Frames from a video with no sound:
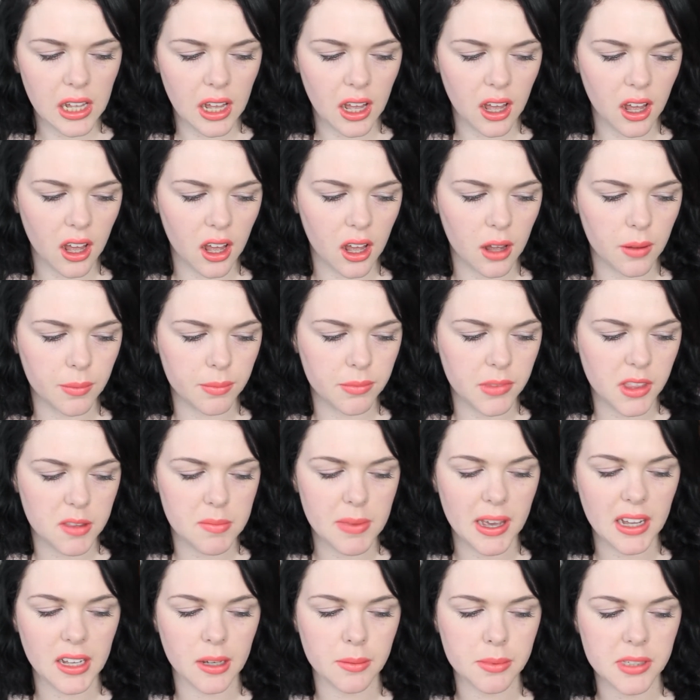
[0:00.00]
The
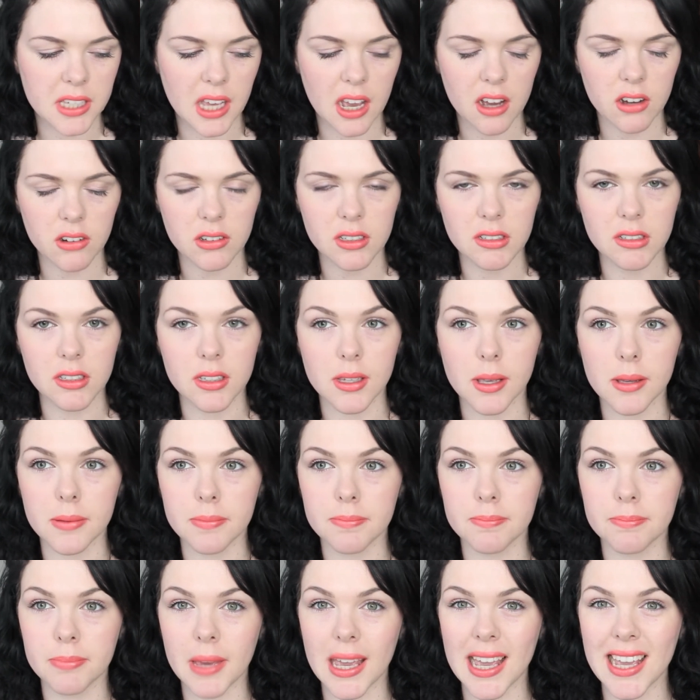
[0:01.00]
makeup sale is
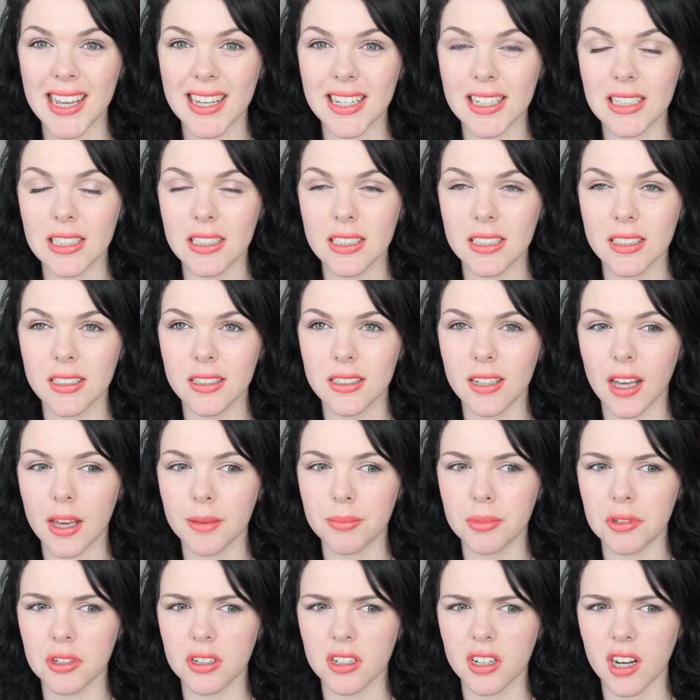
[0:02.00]
back in
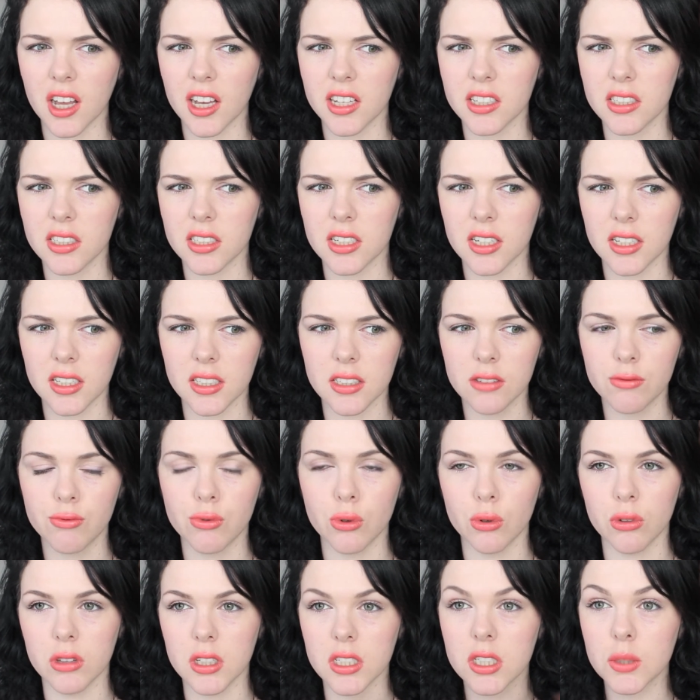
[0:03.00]
Napier and Hastings
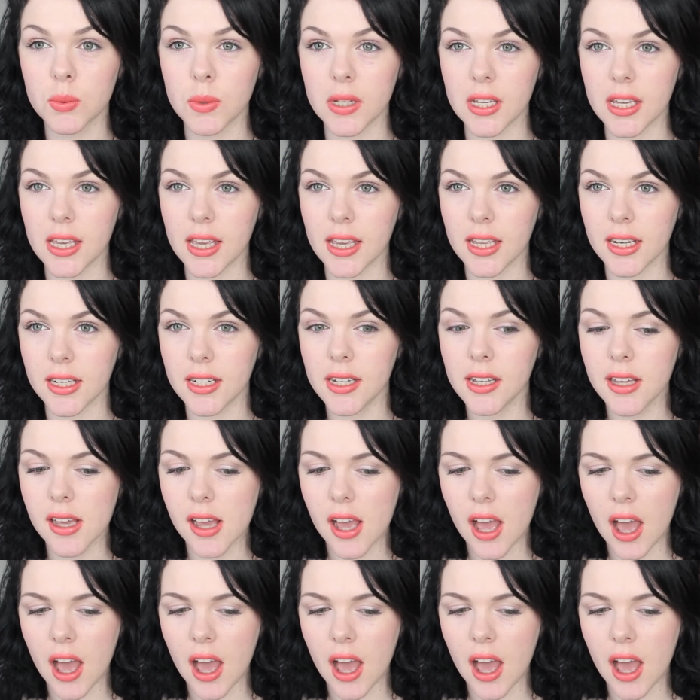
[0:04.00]
for this weekend.